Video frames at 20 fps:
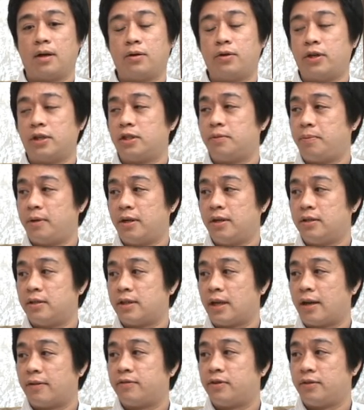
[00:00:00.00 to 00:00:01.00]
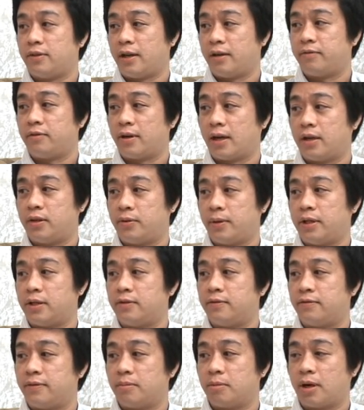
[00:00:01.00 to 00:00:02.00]
a good experience after they've
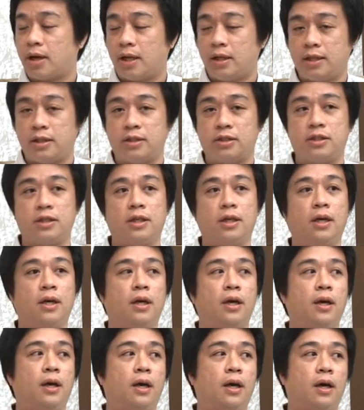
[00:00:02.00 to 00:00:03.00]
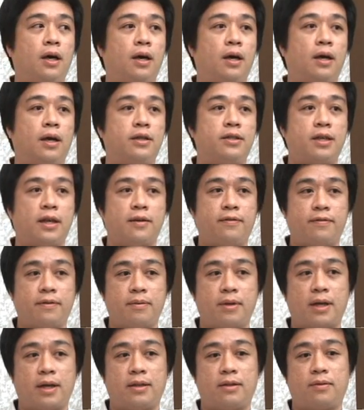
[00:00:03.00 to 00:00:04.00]
graduated from college. Aside
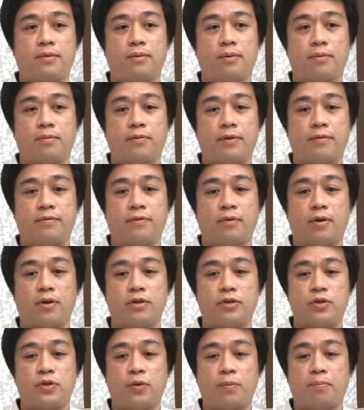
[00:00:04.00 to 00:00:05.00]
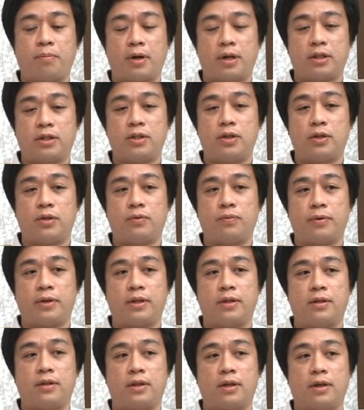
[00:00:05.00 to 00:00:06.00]
from that, we've also partnered
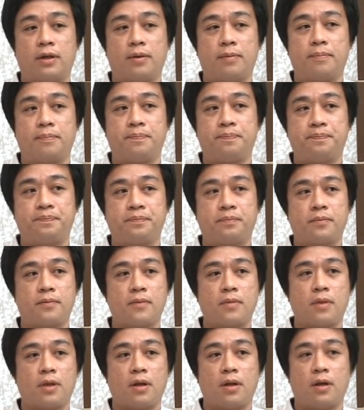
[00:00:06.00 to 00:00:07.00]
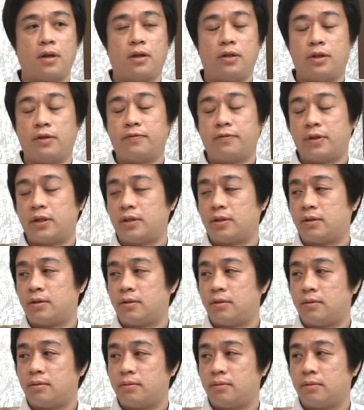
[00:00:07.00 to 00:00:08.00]
with different
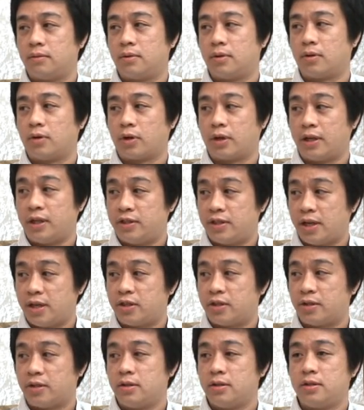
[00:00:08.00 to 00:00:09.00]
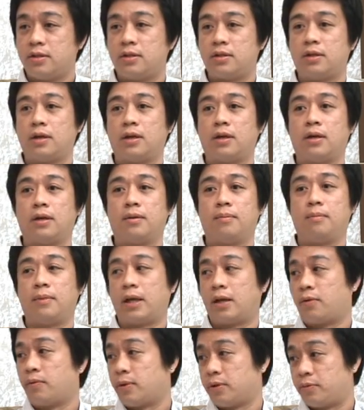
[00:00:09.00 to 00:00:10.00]
organizations,
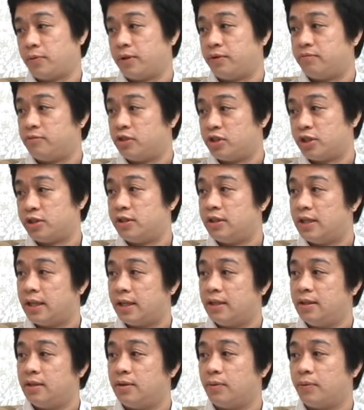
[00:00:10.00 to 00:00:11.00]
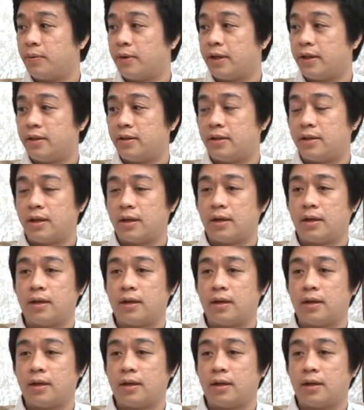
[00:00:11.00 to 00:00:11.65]
like what we just did with